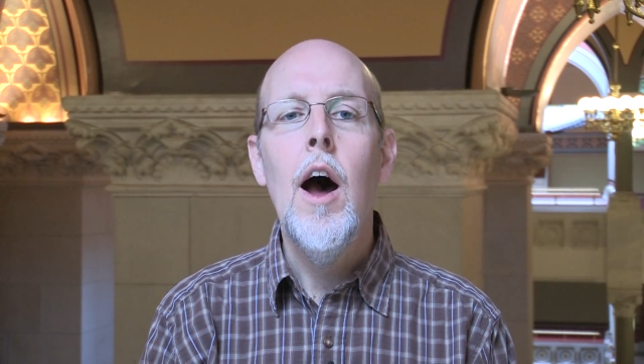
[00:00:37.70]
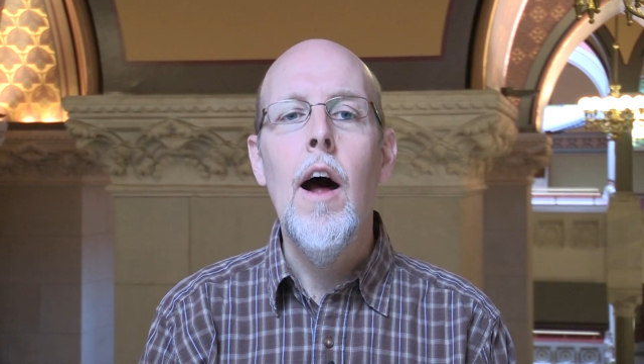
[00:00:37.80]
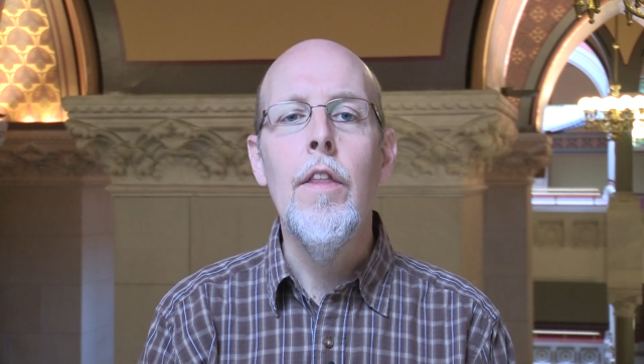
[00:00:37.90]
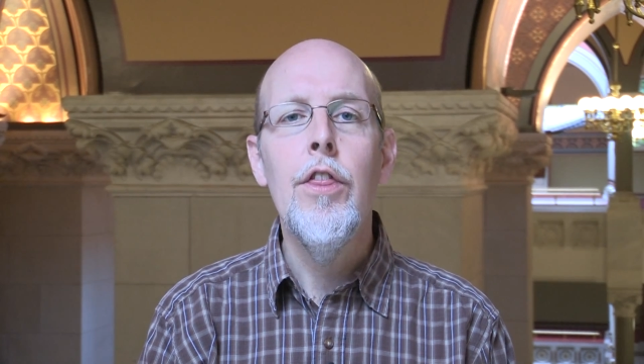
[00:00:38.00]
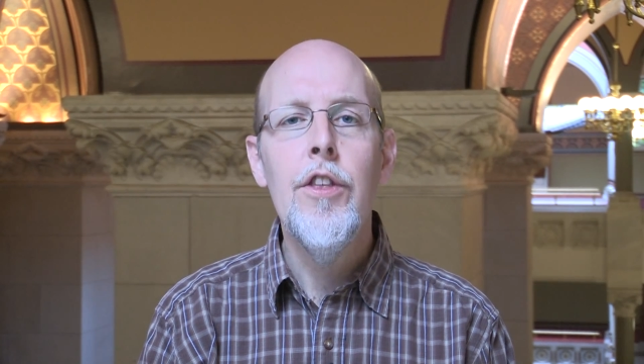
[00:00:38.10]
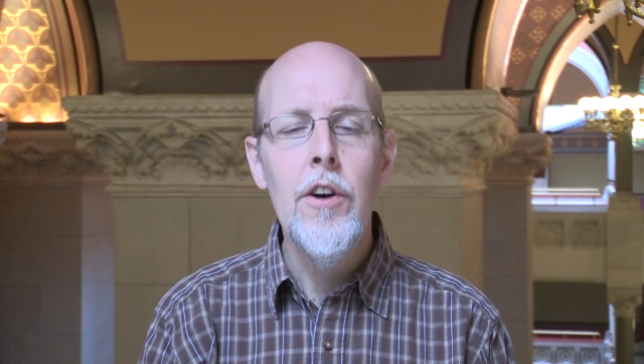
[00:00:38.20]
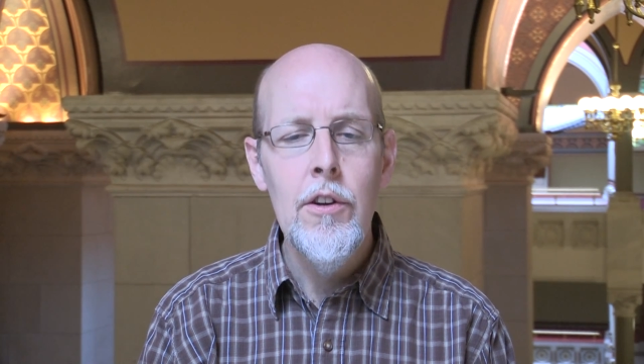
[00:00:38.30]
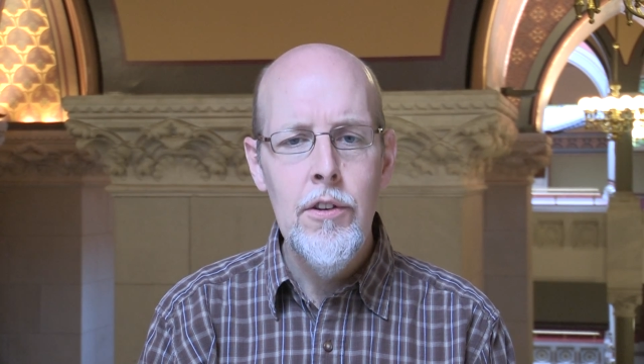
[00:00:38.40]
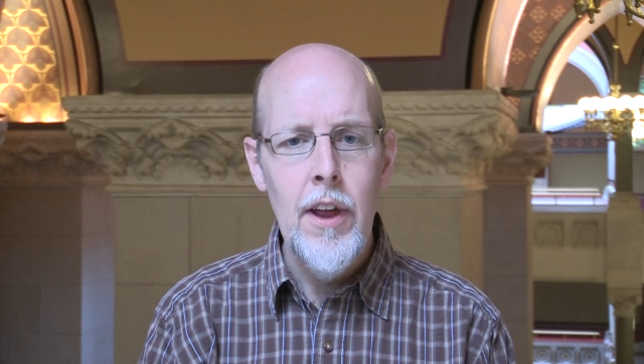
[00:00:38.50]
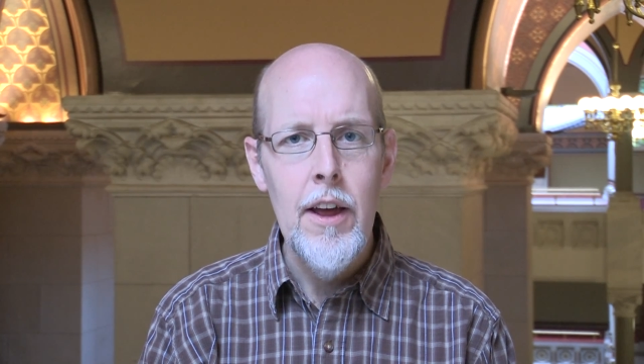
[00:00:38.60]
on
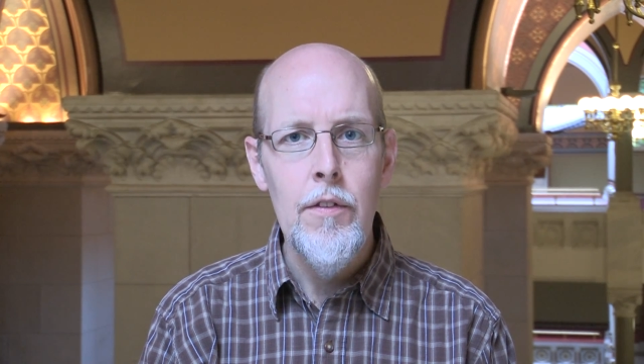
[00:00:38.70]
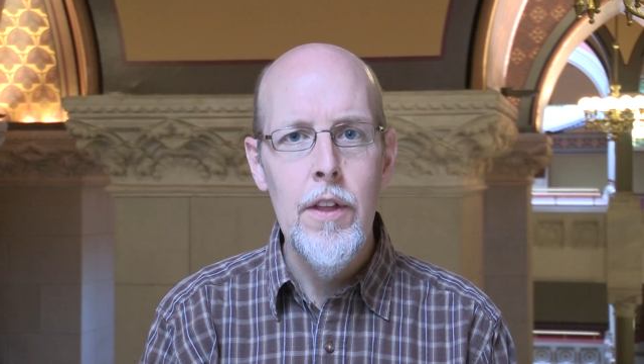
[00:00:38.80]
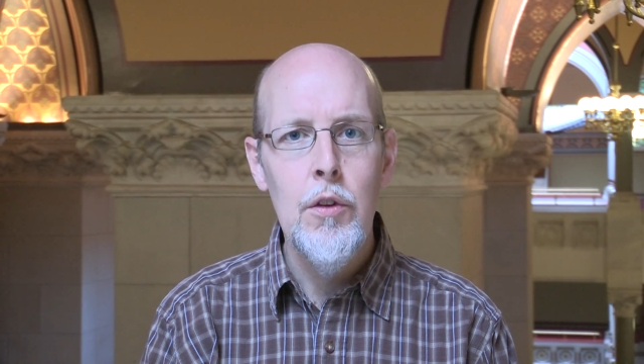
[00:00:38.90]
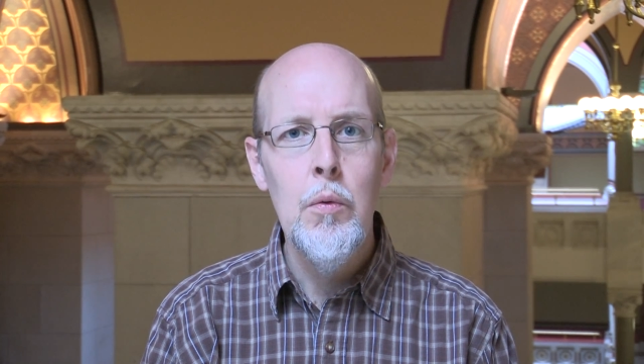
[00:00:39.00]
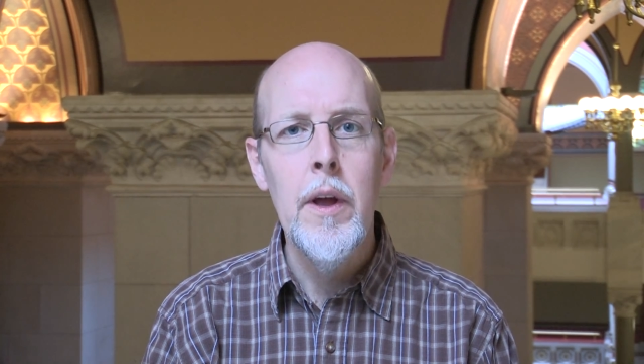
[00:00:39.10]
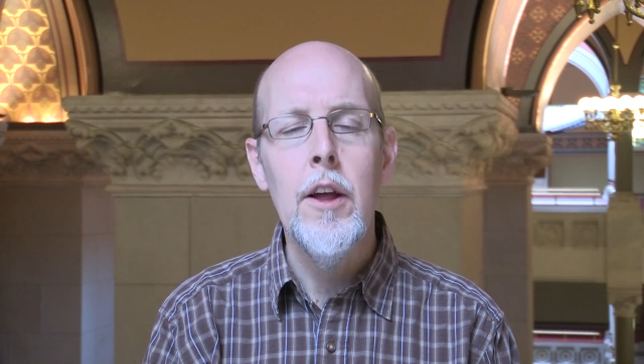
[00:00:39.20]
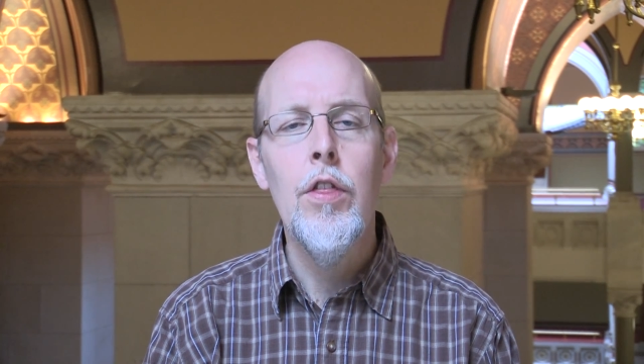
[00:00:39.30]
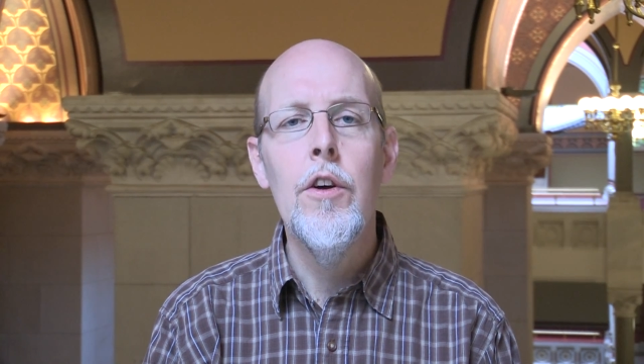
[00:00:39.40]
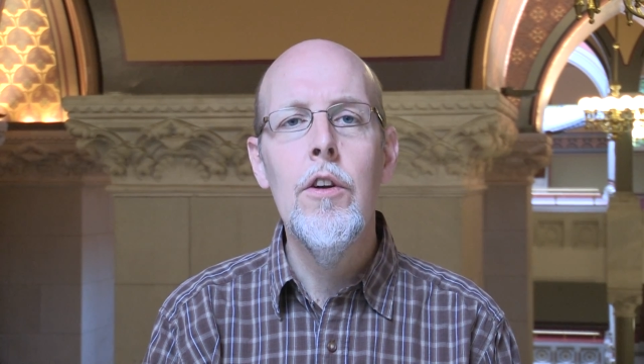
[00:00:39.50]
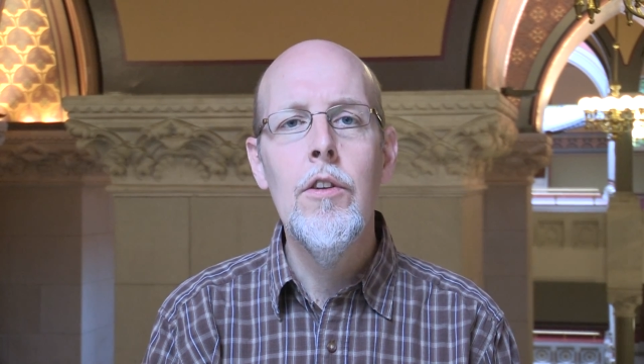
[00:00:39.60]
Thursday of this week,
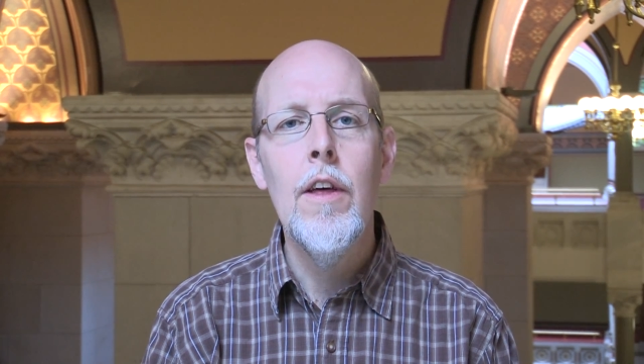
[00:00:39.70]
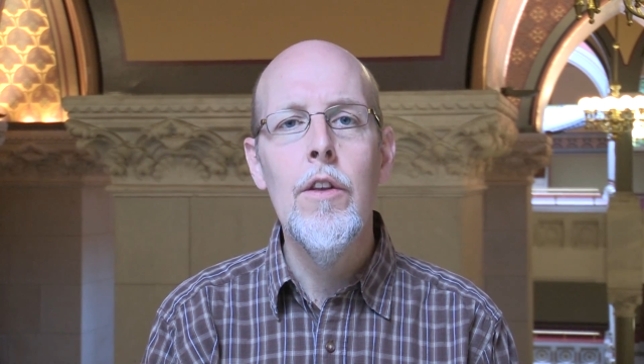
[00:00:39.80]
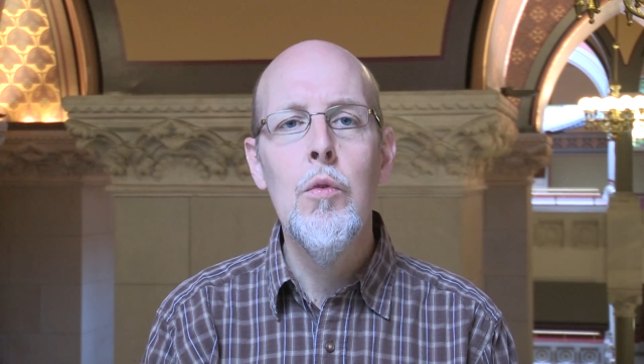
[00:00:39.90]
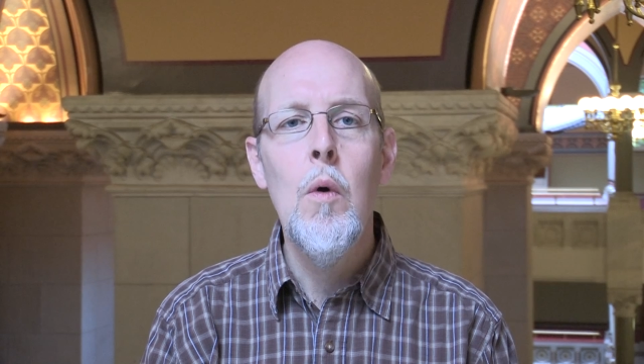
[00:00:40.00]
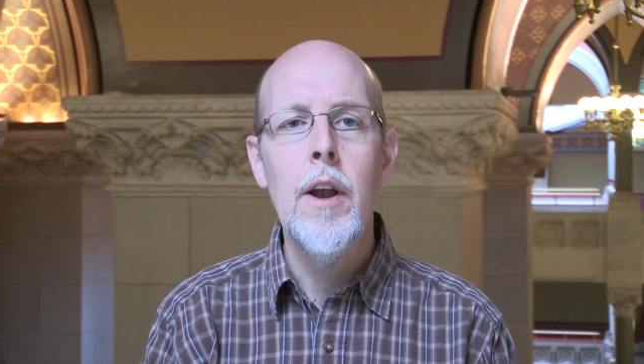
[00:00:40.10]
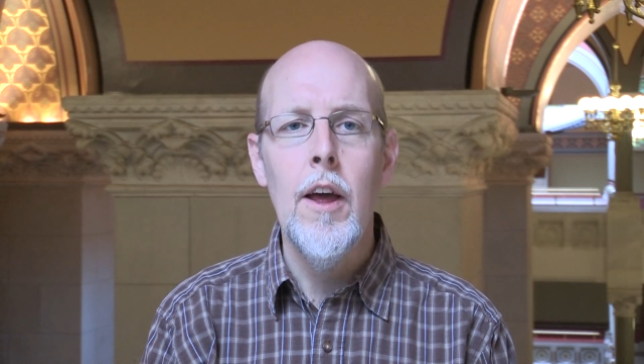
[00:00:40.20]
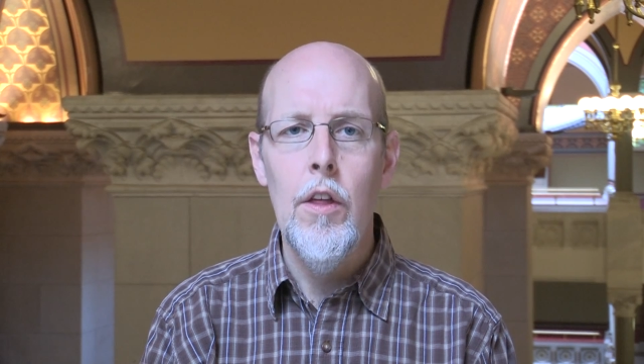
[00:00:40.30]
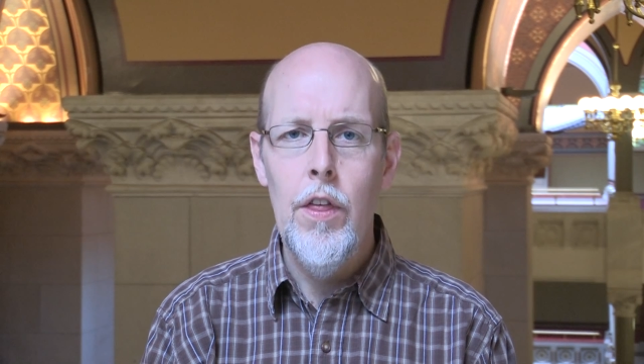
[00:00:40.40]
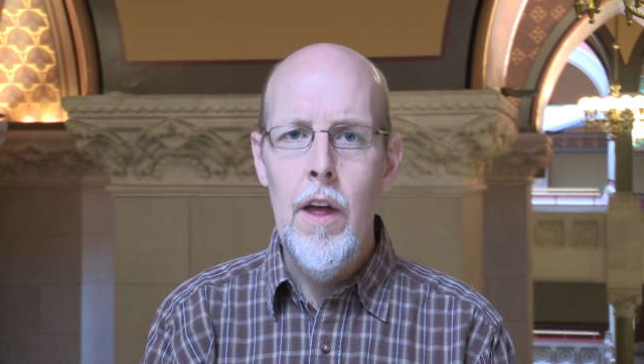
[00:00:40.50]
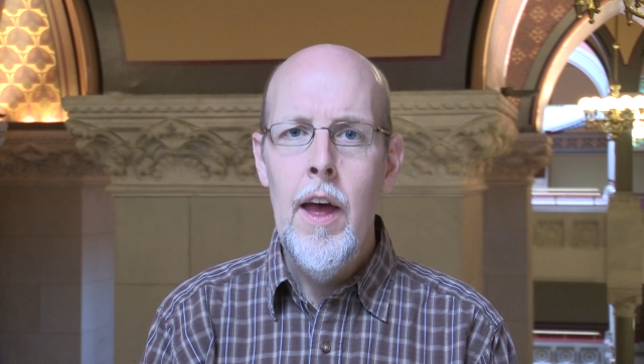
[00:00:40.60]
Thursday the 20th.